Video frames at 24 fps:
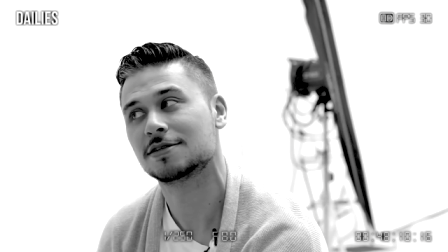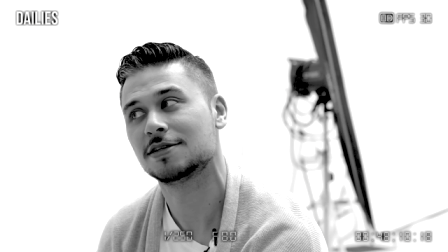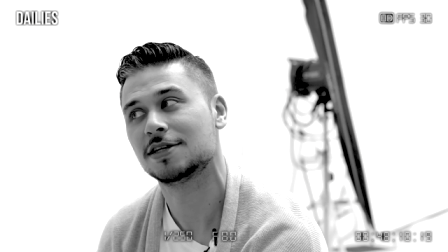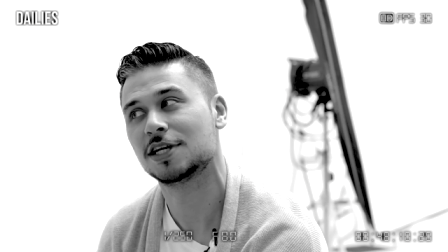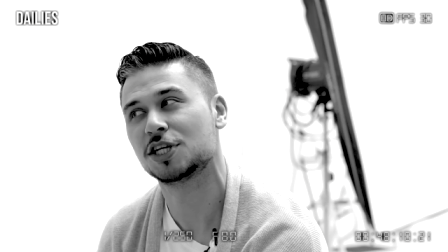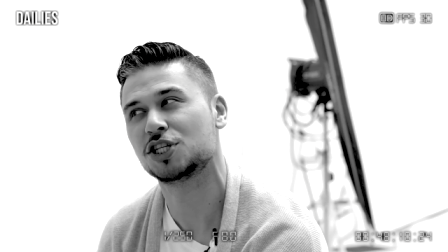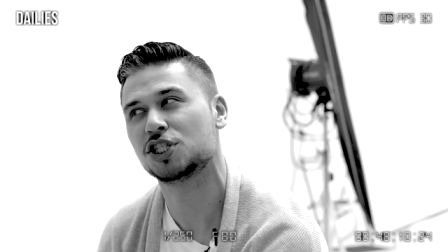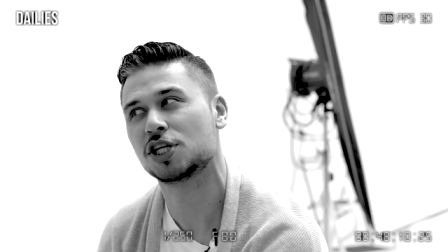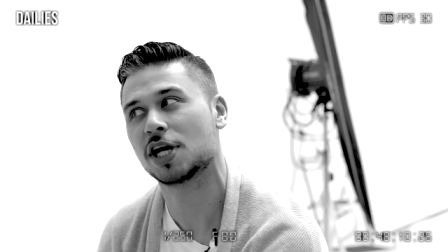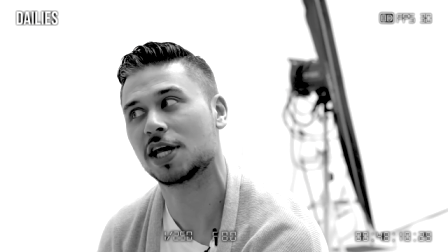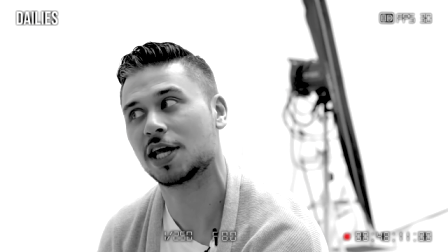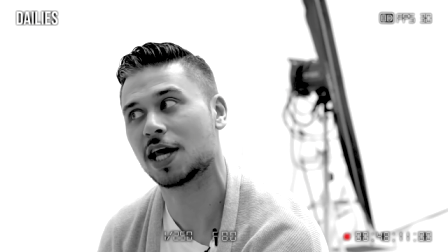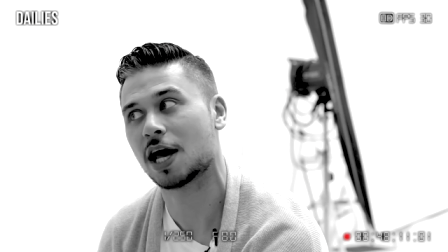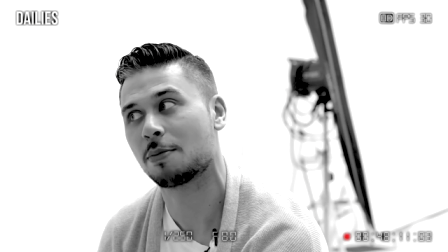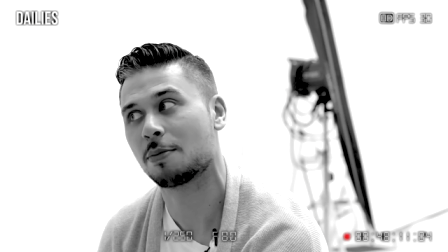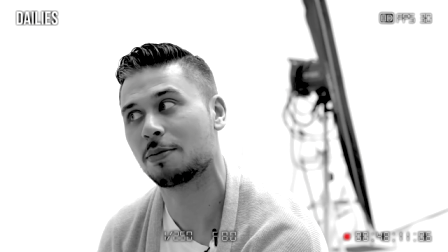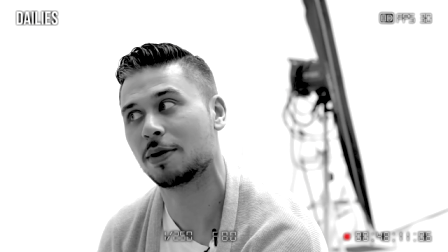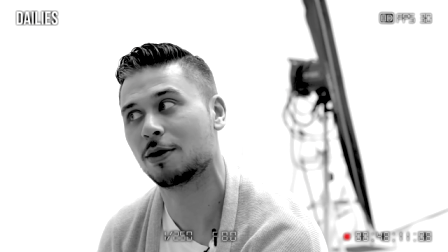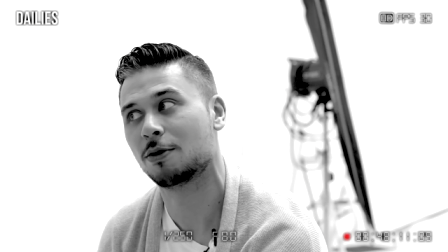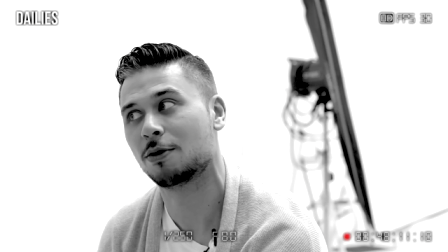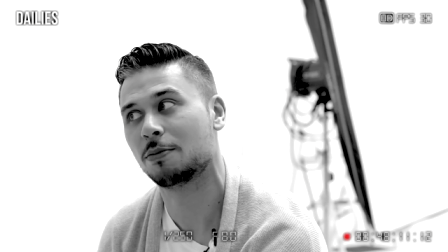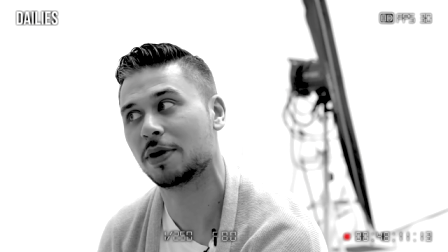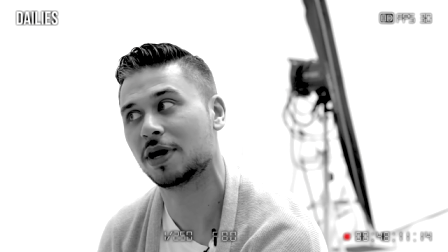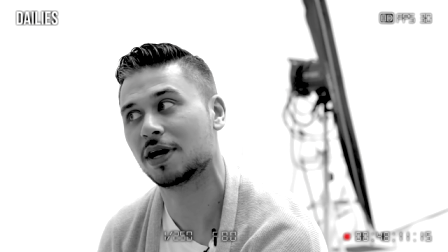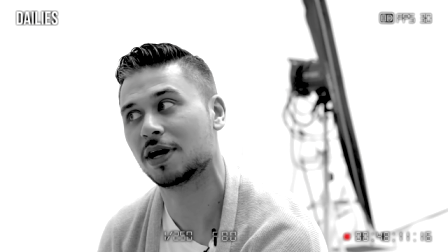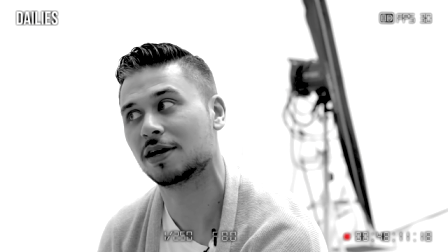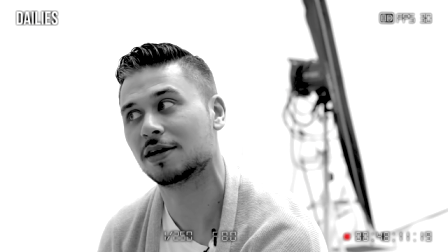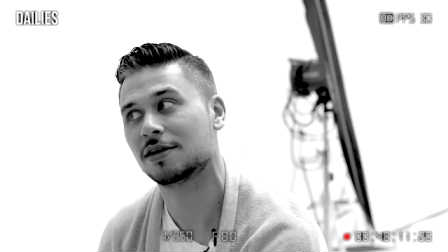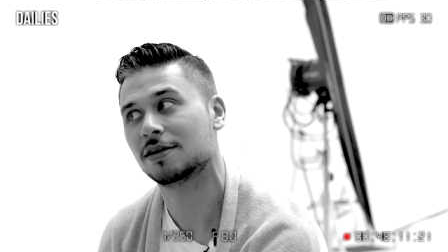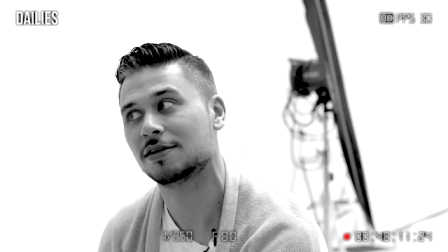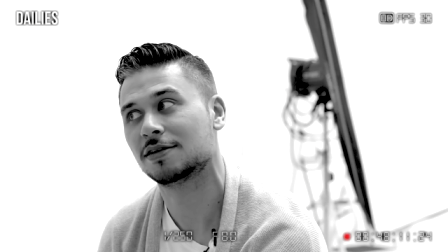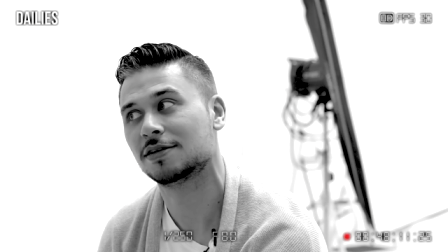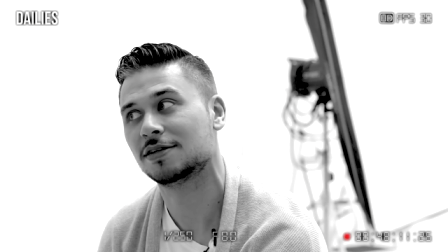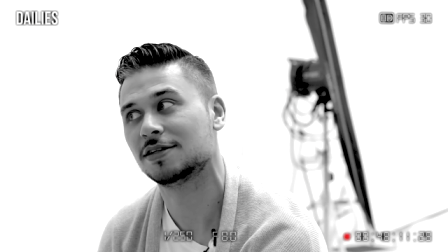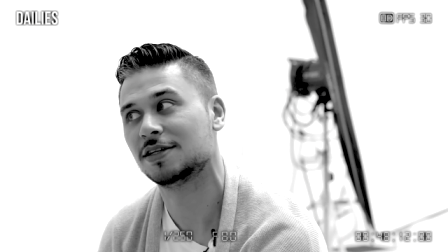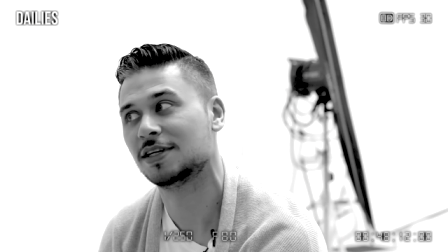let's shake it up a little bit.
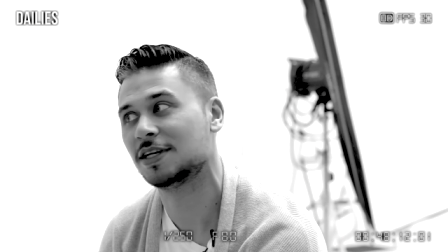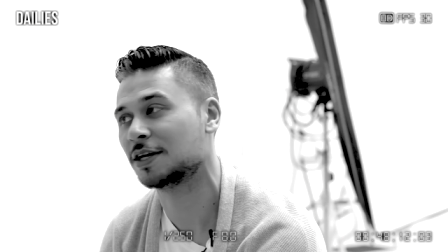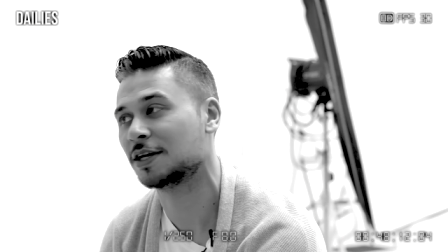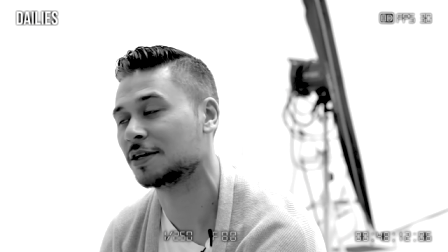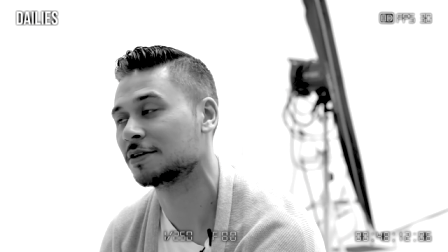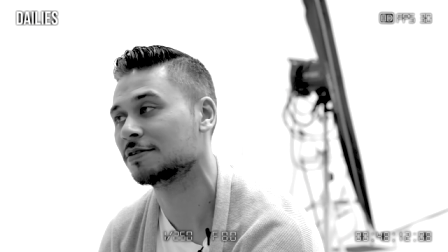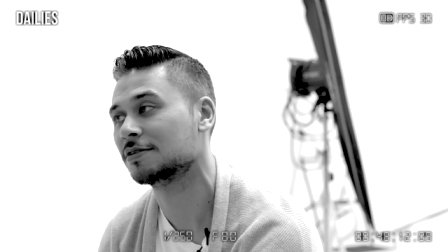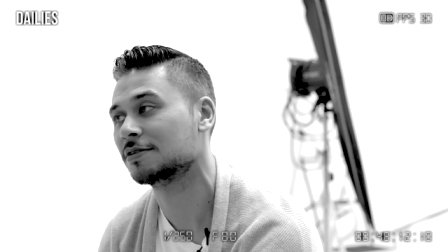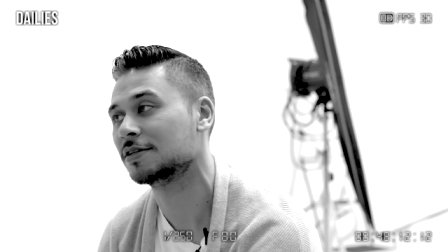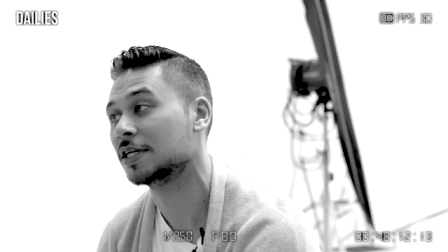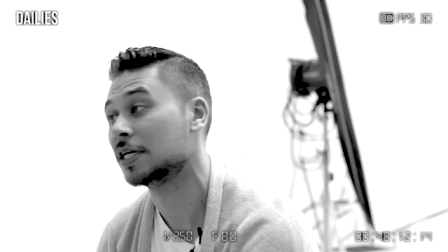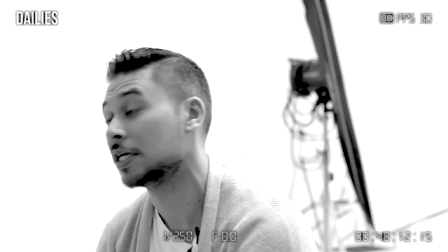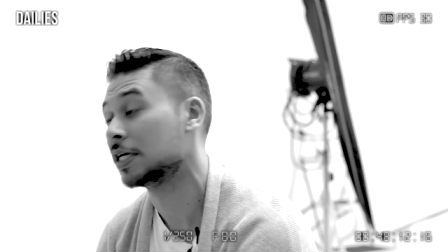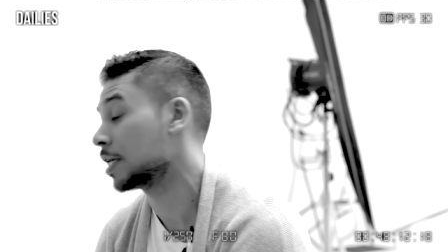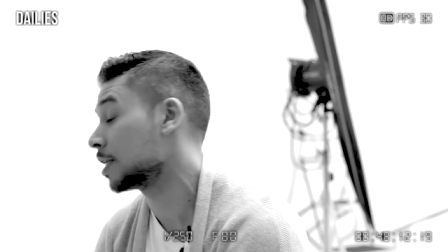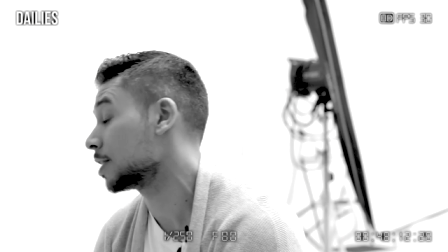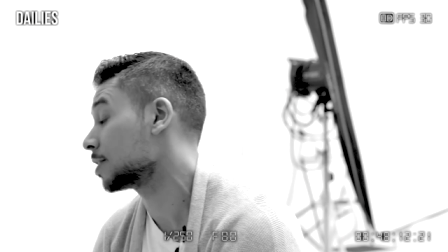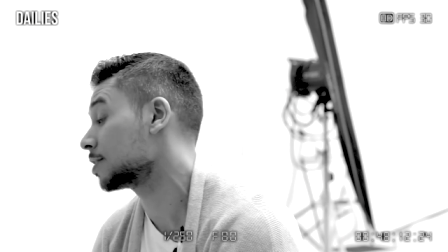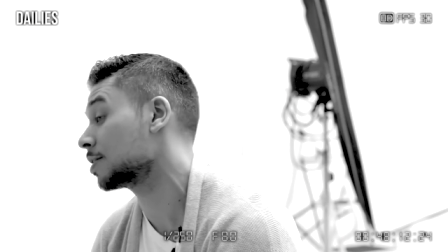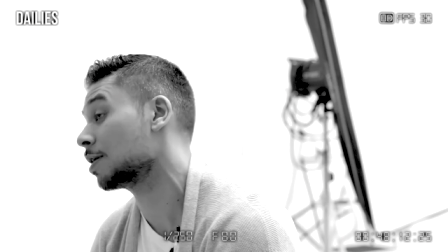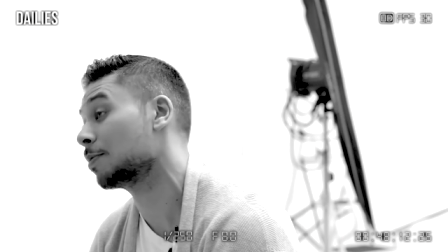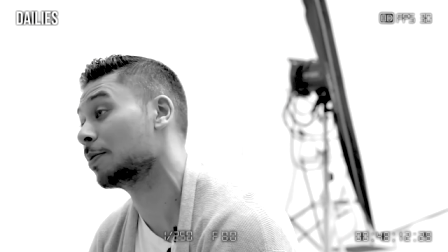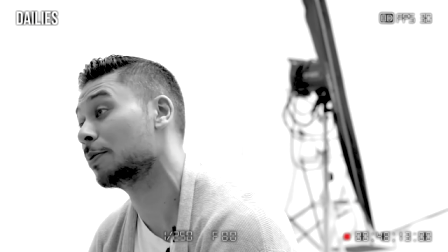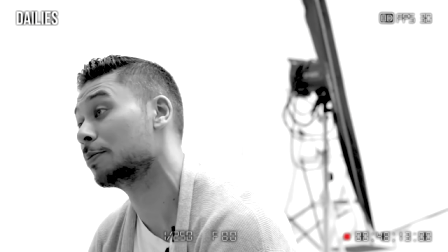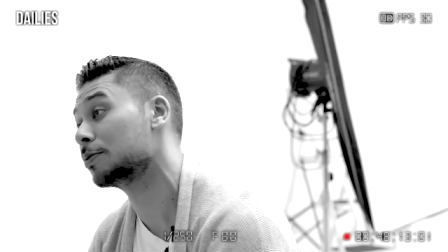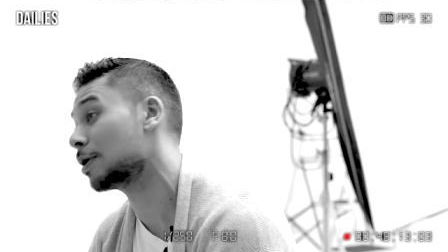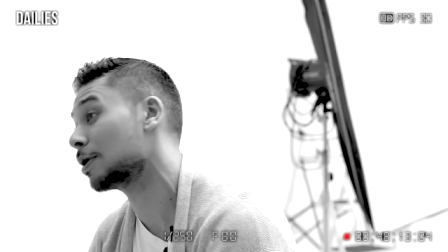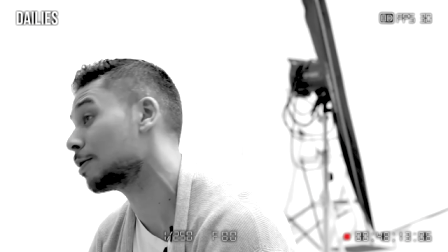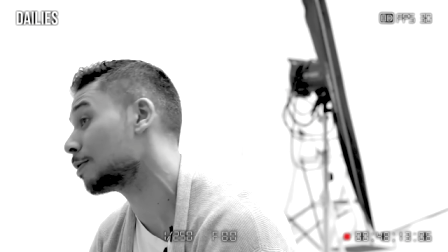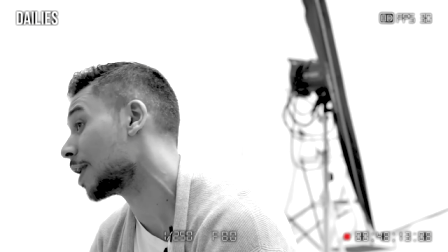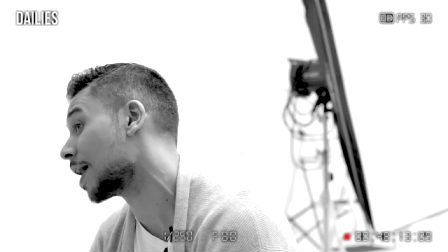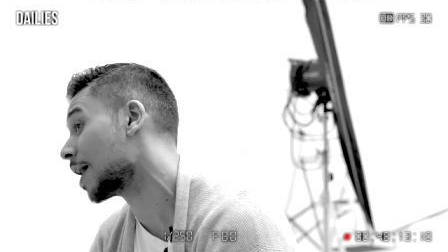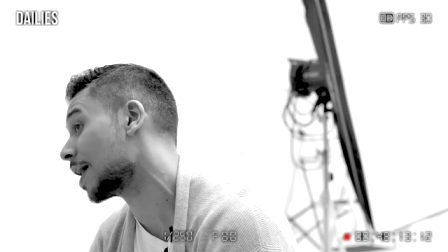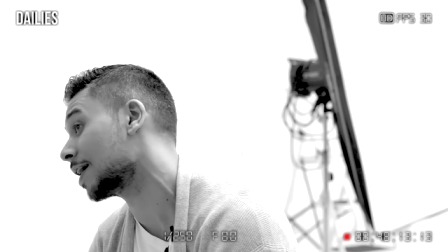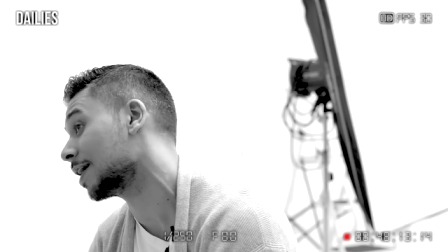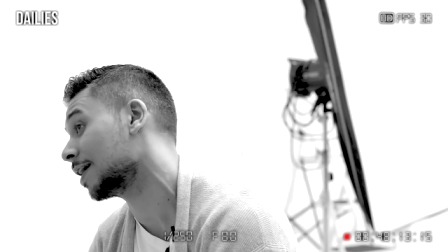You know, some people
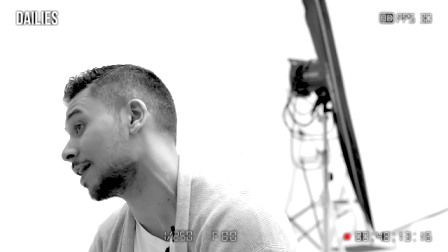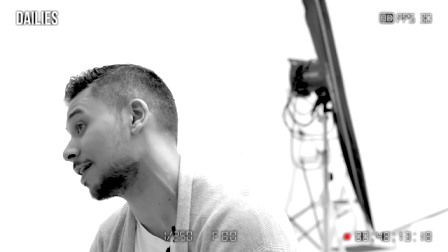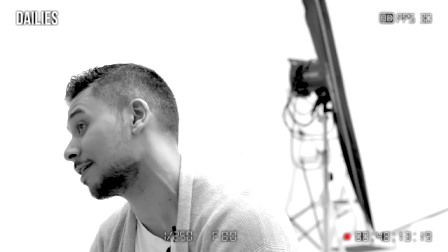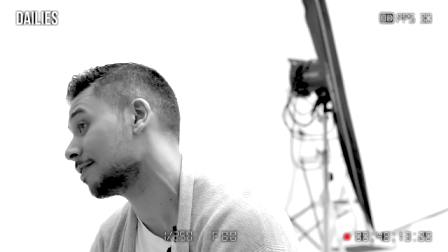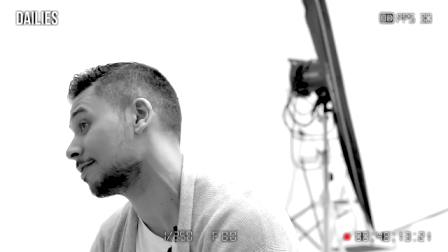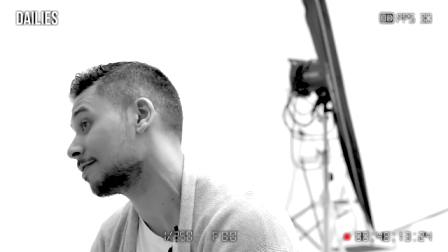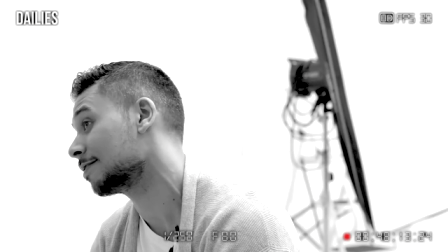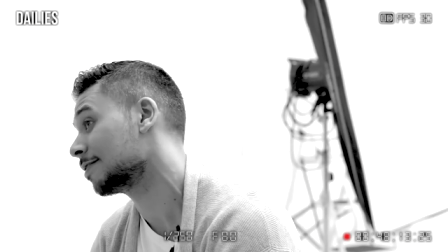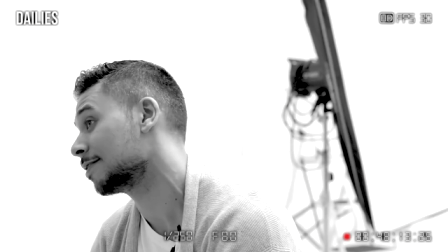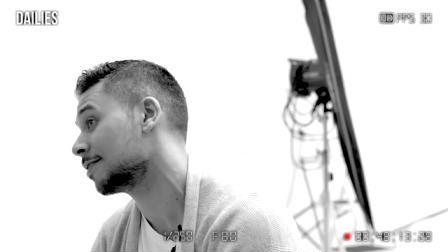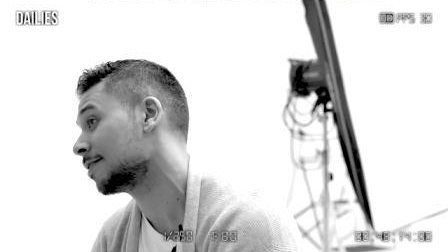don't like it.